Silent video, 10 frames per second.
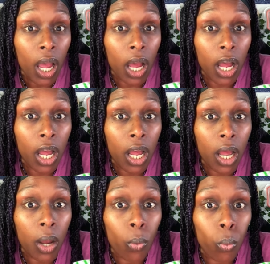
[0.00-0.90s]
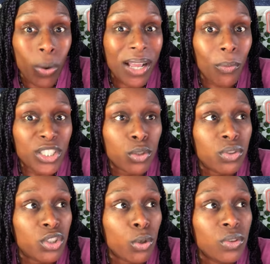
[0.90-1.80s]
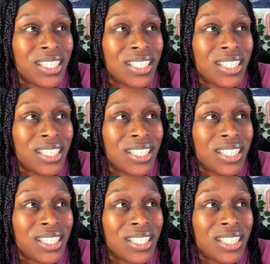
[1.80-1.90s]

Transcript: uh, what you choose